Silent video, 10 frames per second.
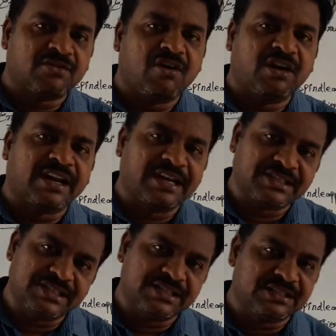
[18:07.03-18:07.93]

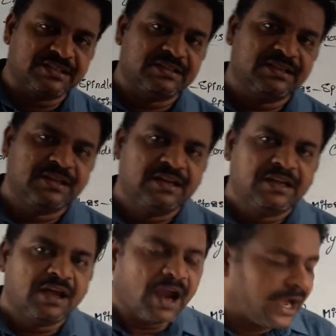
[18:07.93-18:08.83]
contracts,
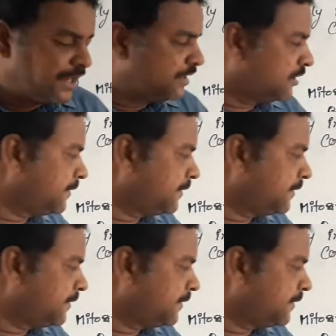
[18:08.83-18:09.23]
and